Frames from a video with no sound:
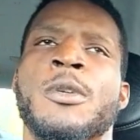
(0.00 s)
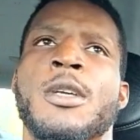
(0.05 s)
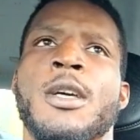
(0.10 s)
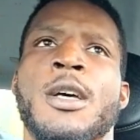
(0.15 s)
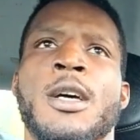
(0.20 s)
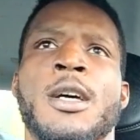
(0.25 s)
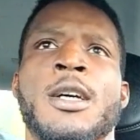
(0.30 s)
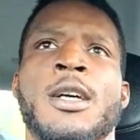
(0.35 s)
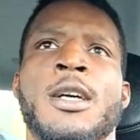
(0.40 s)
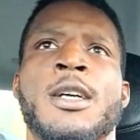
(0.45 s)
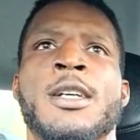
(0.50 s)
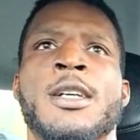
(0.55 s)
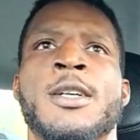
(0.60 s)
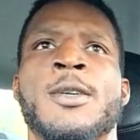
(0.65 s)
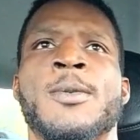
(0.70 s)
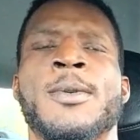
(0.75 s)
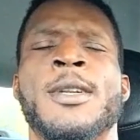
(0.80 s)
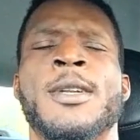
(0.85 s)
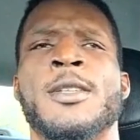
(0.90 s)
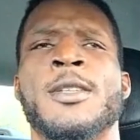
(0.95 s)

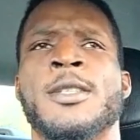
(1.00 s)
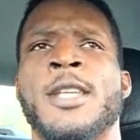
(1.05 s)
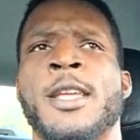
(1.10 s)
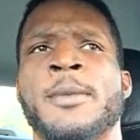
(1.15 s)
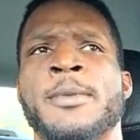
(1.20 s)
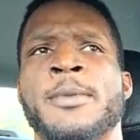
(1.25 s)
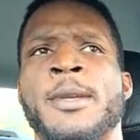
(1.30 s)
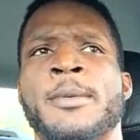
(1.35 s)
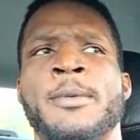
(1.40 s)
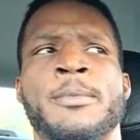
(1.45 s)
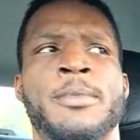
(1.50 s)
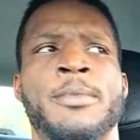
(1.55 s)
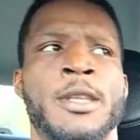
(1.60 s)
What else games I've been